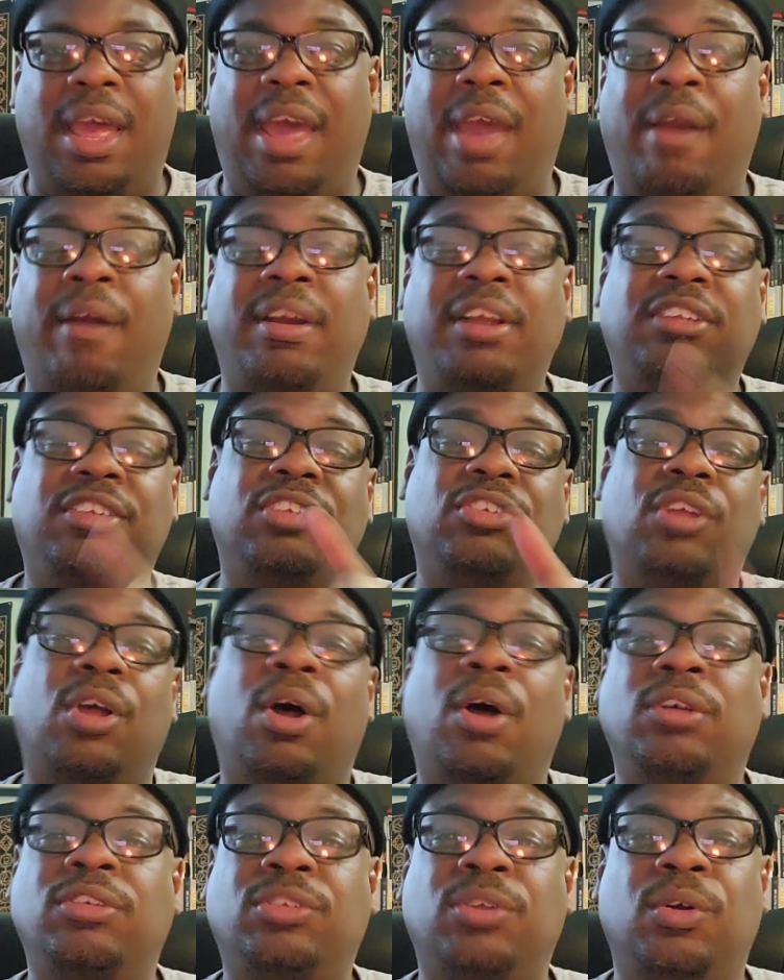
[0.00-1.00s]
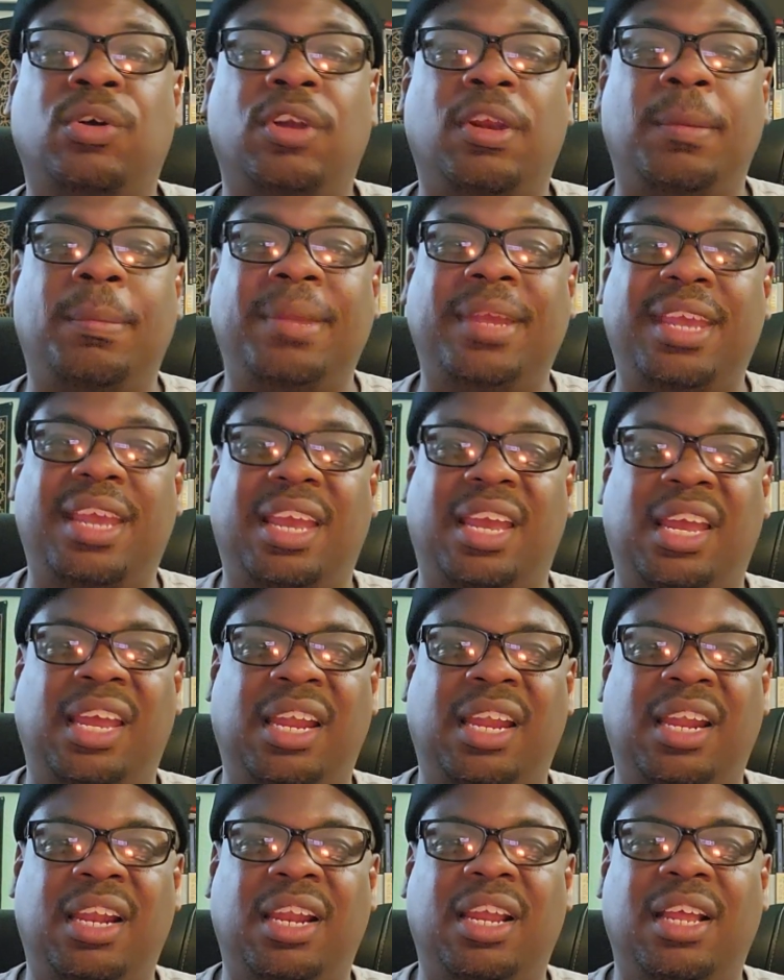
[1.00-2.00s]
Aries is also going to be
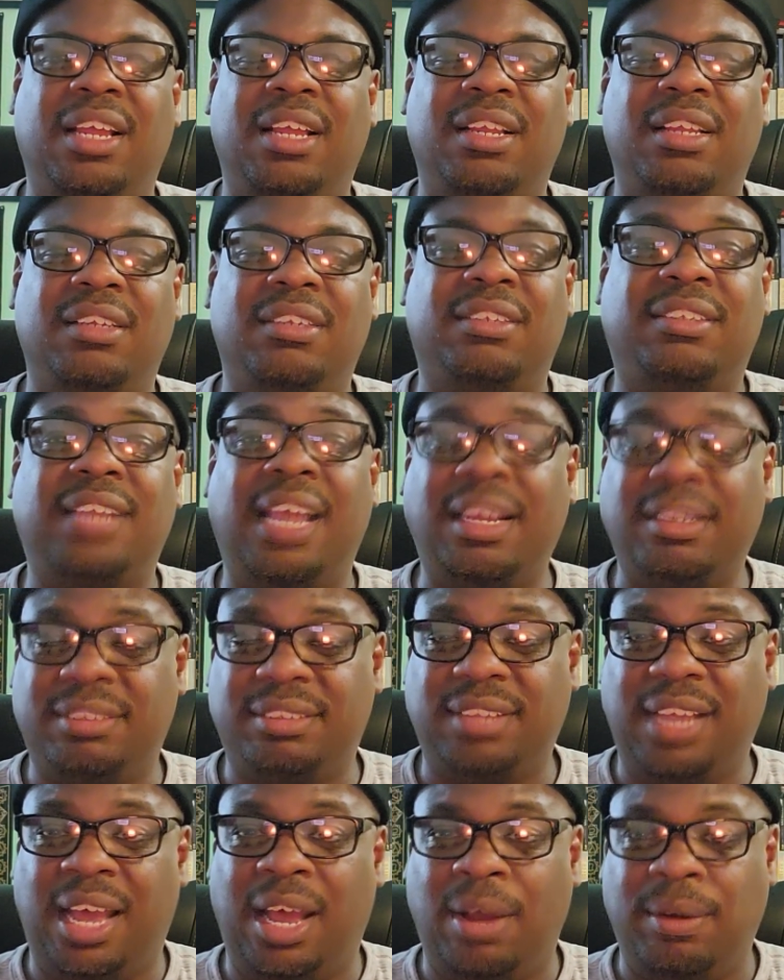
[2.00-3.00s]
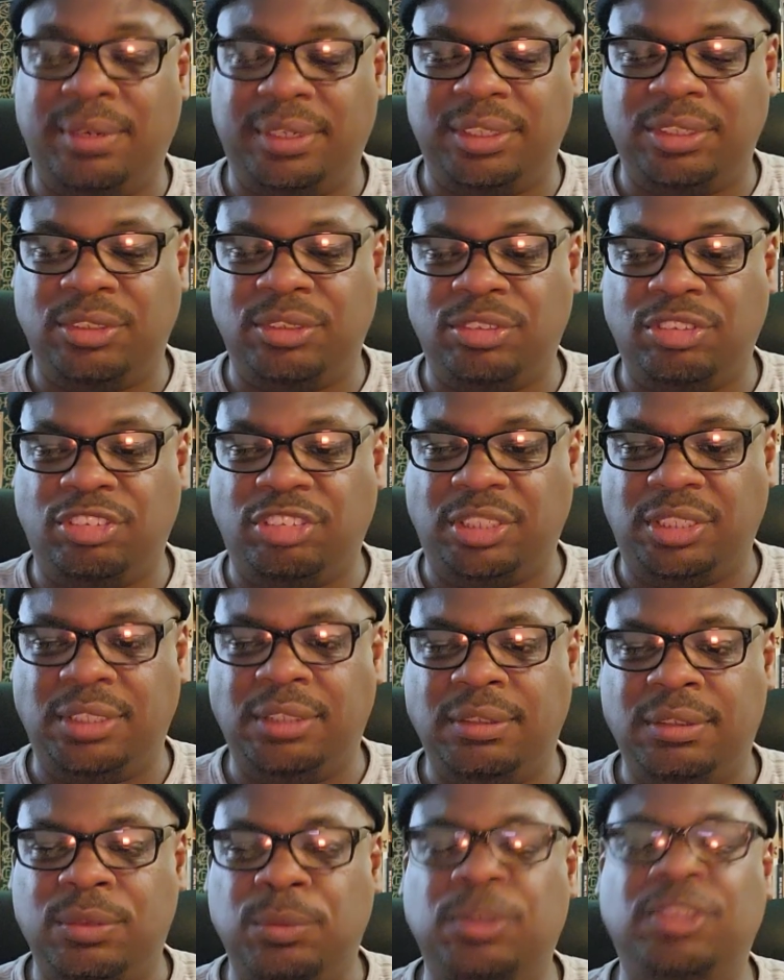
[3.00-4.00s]
in sextile
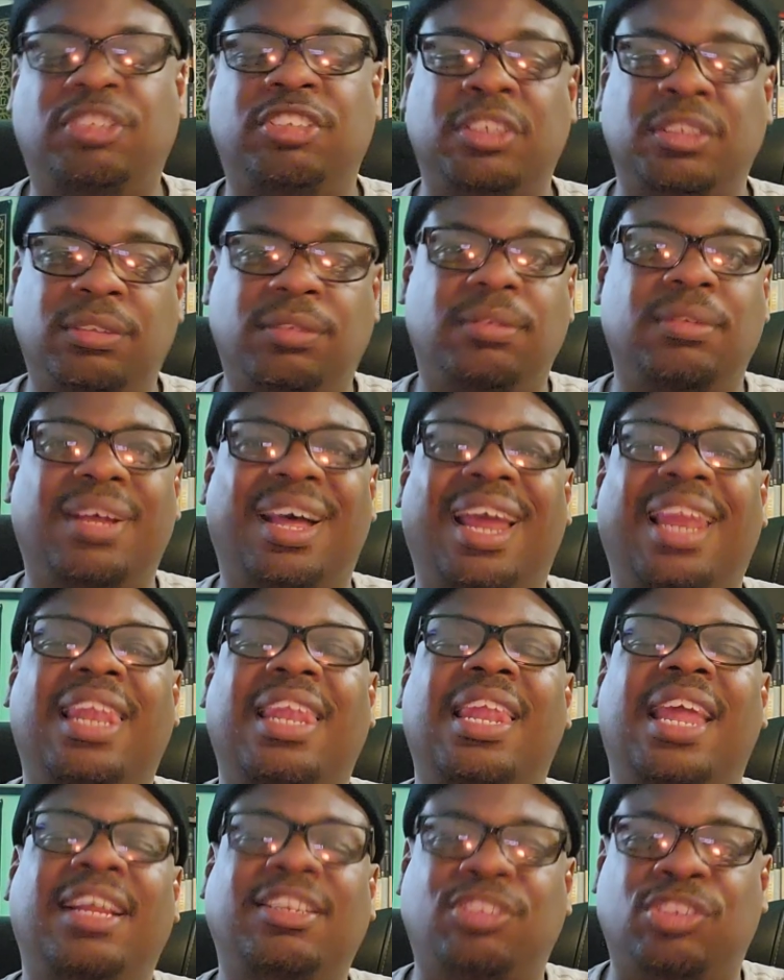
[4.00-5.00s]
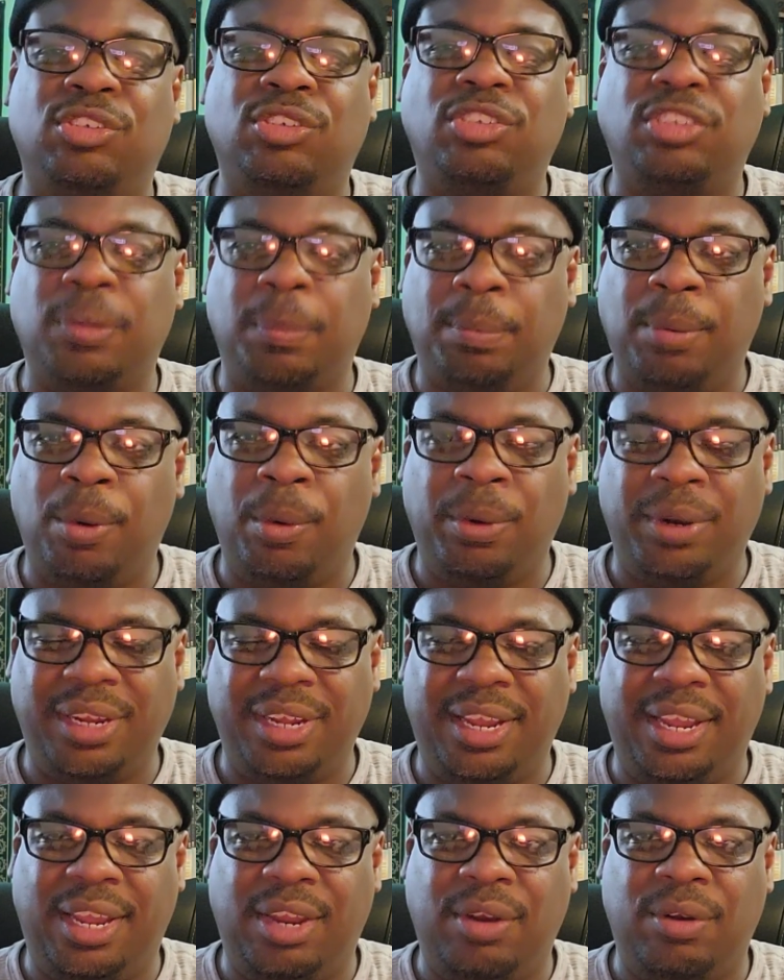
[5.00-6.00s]
energy, which is a lesser
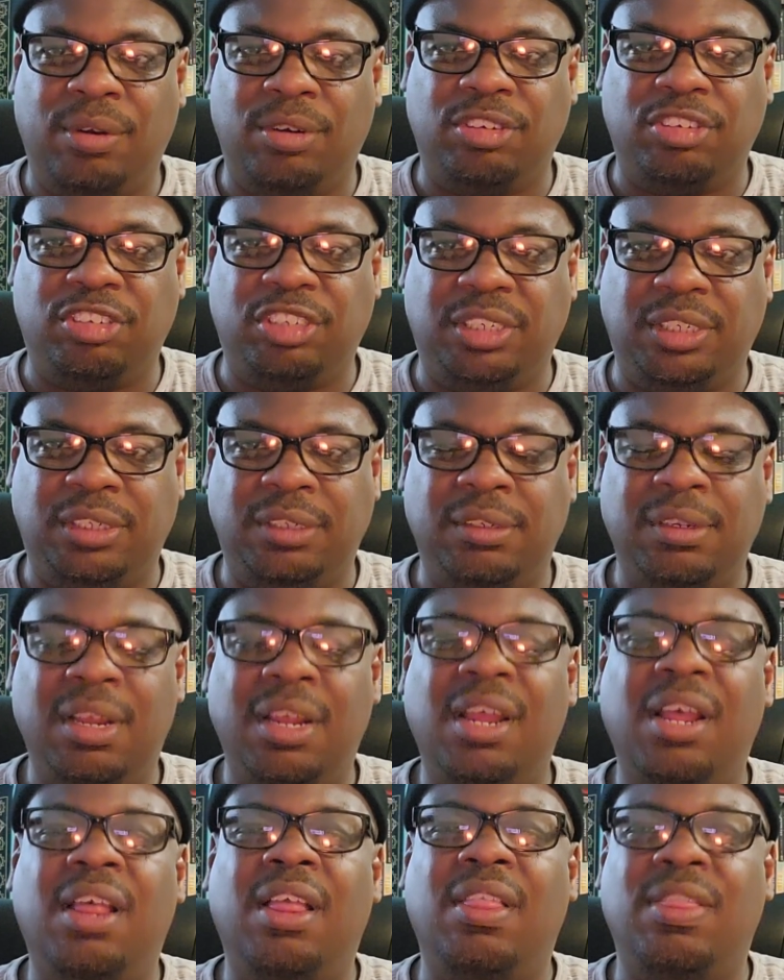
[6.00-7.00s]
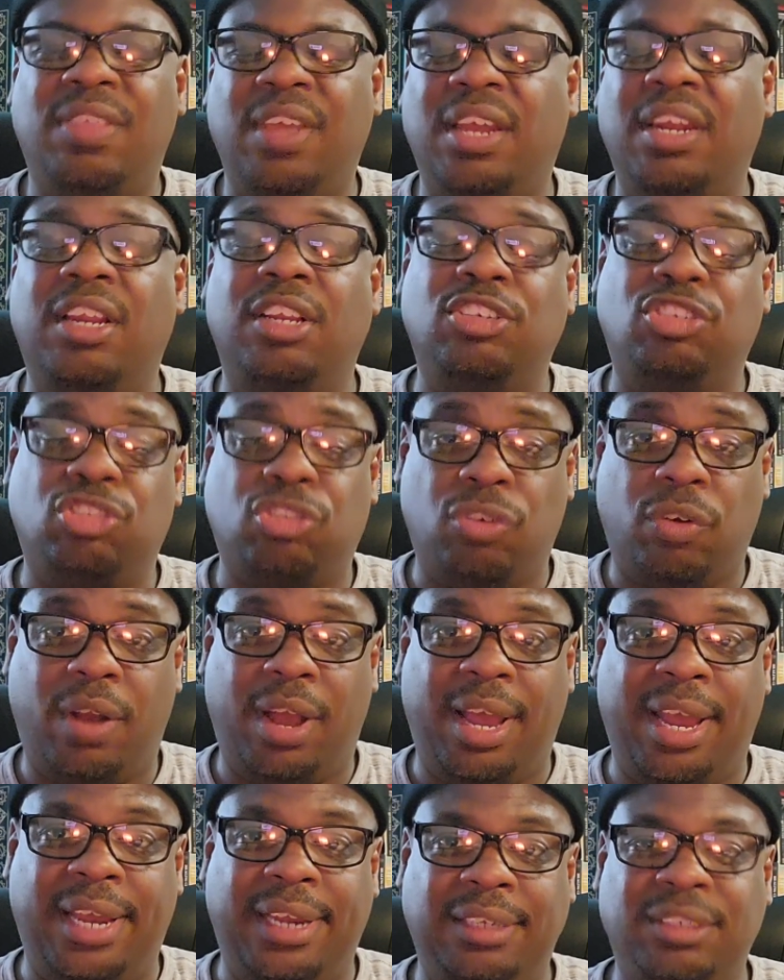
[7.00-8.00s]
supporting energy than a
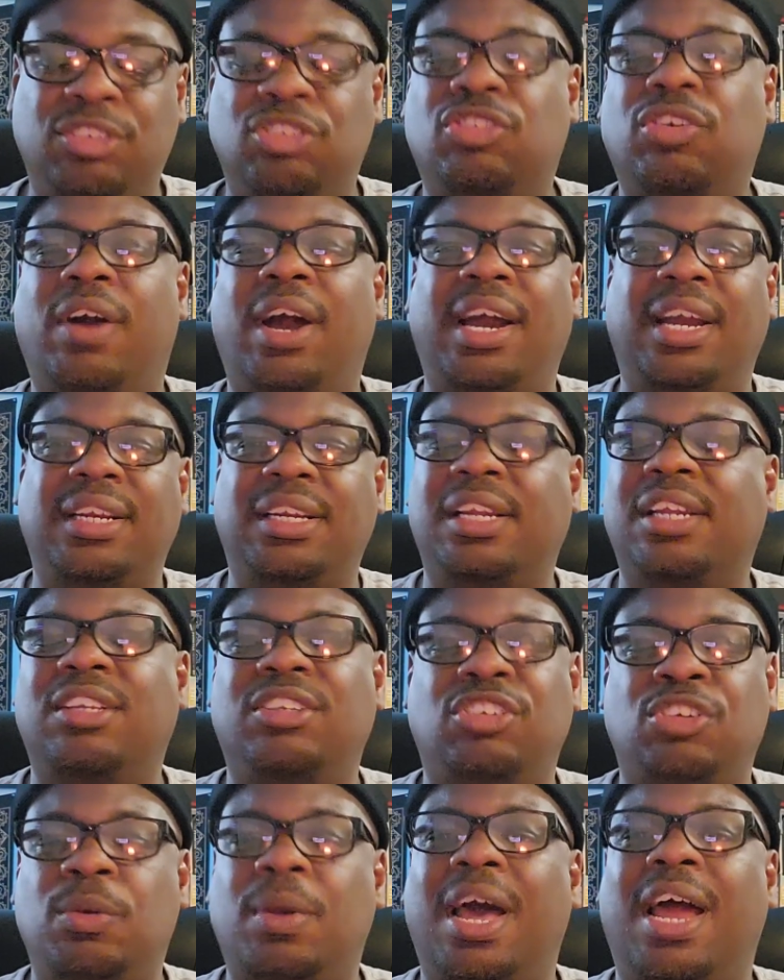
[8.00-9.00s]
trine. Trine is you